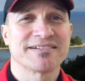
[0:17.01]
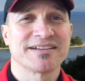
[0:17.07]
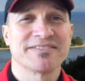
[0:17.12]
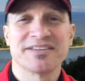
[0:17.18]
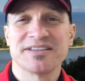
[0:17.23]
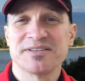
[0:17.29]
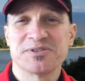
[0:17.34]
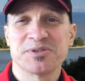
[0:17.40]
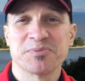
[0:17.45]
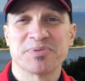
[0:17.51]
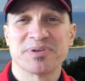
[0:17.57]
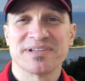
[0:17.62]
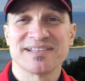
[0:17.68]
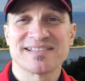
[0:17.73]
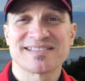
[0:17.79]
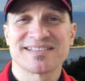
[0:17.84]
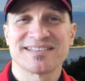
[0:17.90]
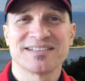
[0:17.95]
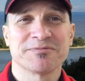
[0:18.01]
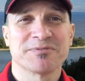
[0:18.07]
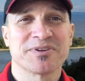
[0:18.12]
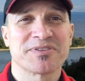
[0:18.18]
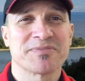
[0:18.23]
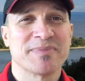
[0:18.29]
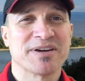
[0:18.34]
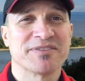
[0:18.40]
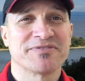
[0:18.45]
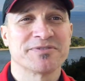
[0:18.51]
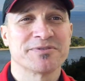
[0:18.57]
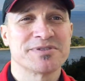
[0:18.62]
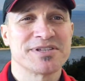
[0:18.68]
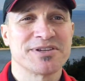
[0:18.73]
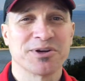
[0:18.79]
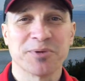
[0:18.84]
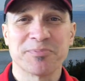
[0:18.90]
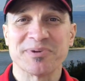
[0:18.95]
on the Izu Peninsula with Mount
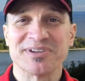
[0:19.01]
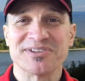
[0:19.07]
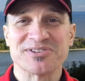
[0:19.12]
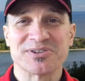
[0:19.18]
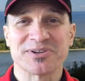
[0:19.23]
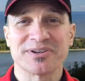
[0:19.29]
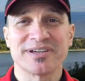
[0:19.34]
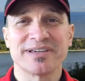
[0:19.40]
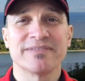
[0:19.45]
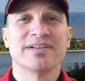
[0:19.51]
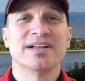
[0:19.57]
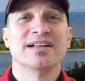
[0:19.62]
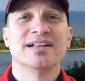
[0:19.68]
Fuji. Hope you enjoy.